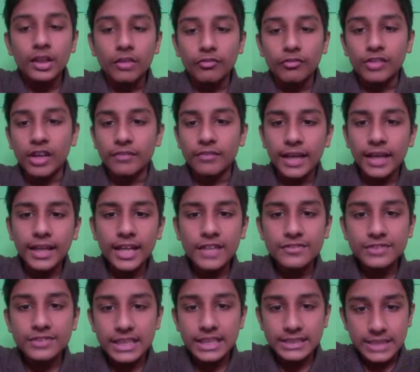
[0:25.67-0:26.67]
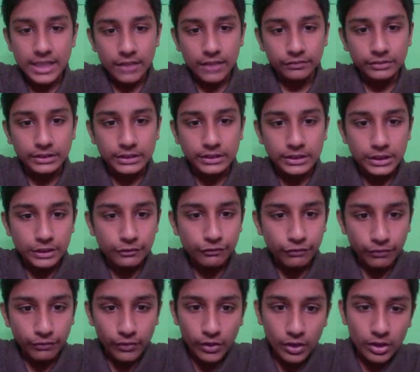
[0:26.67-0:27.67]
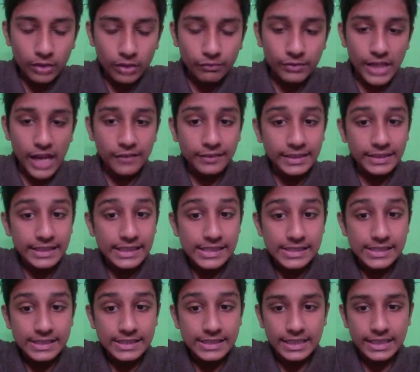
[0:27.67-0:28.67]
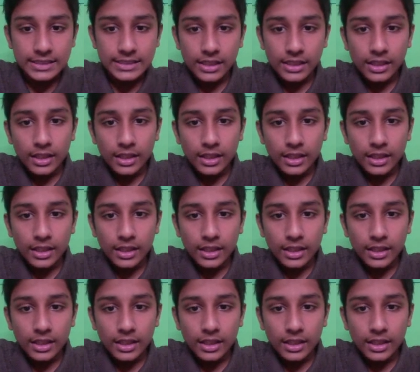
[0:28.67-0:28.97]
We have knight f6, and after c4 we have e6.